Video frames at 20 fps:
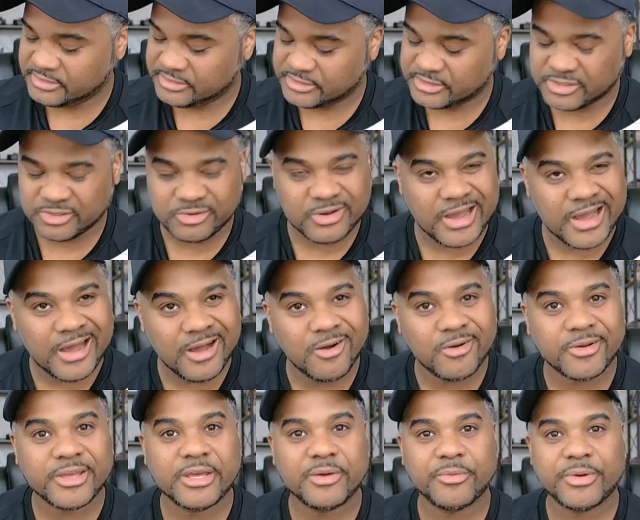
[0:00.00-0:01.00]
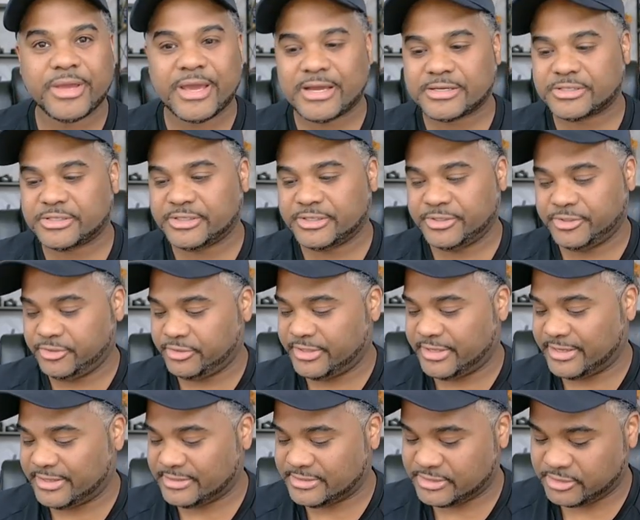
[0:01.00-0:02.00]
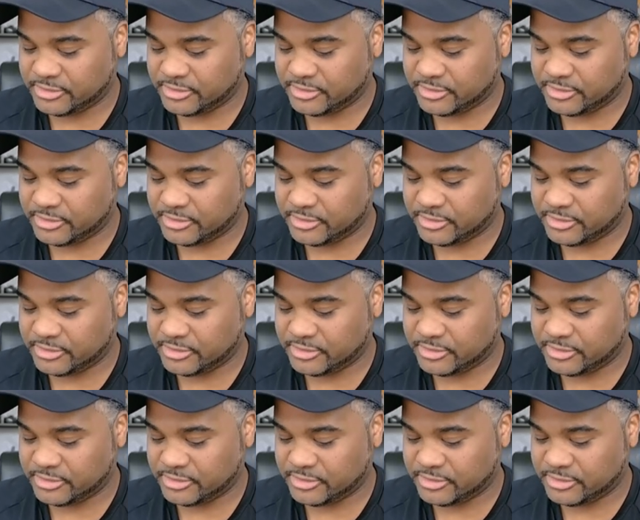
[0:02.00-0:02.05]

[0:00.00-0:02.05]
So how can we actually do that?